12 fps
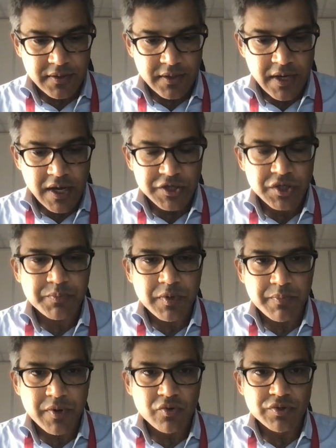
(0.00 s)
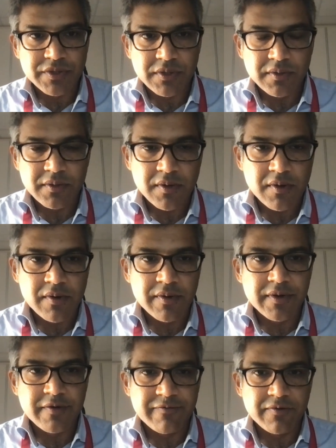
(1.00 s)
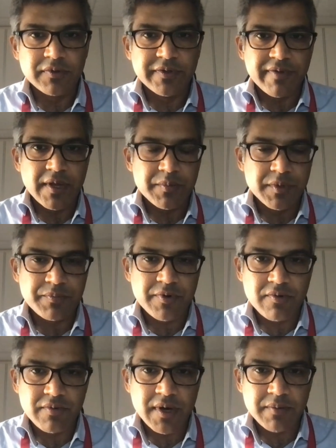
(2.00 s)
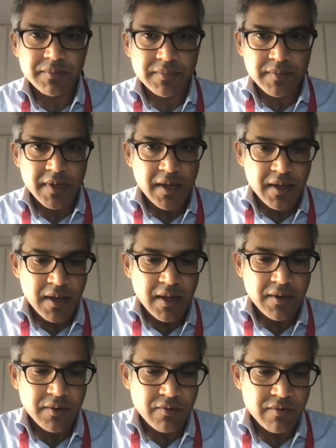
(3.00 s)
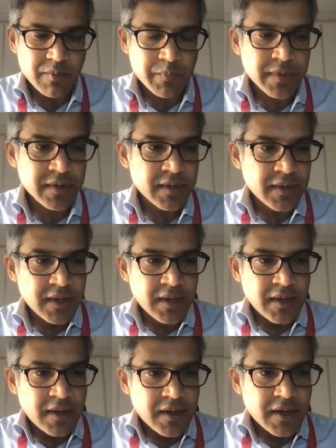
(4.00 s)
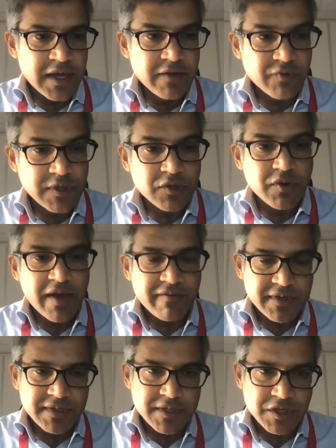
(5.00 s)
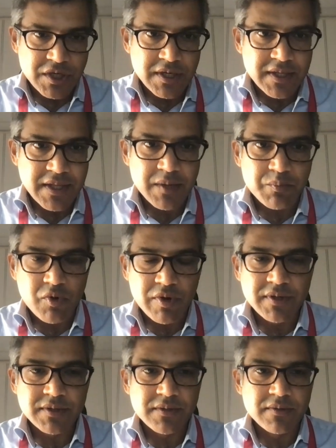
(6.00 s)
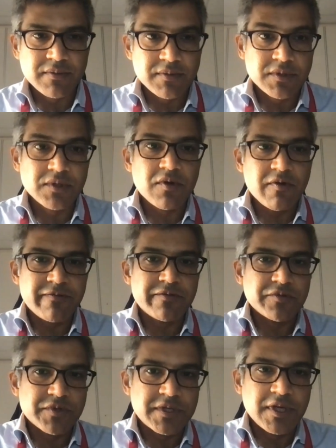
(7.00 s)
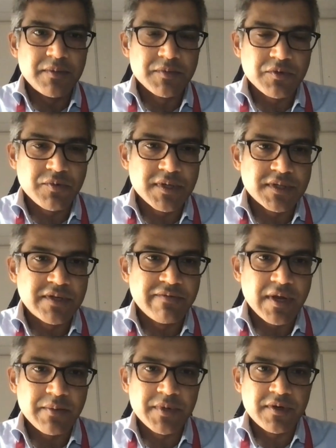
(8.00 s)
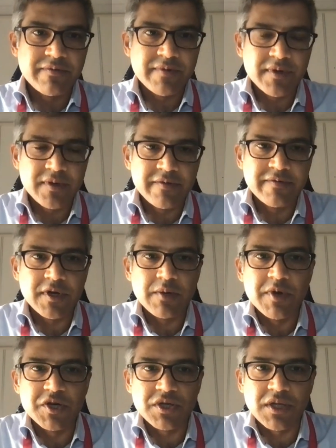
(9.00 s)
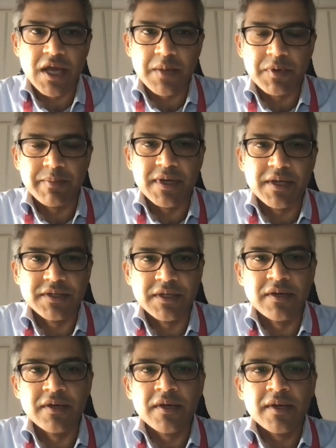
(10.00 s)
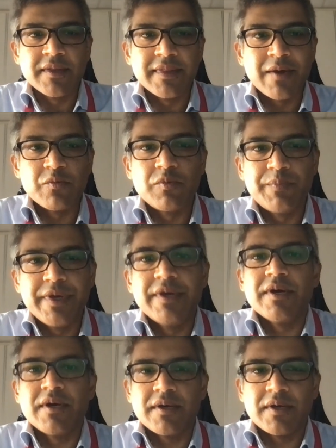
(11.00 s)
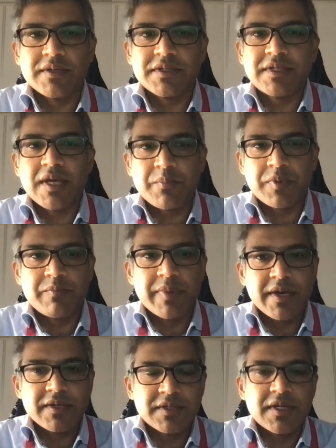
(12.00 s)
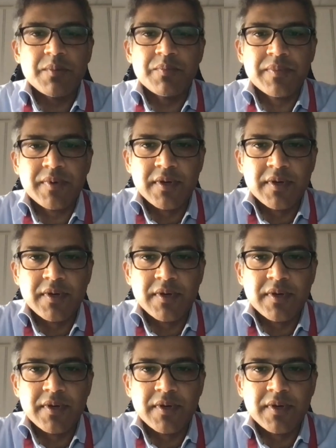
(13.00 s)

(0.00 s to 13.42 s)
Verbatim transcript: larger proposal on a full development program in Europe. If we do have a decision at that point to go full steam towards development of a commercial capability, that would be a step-by-step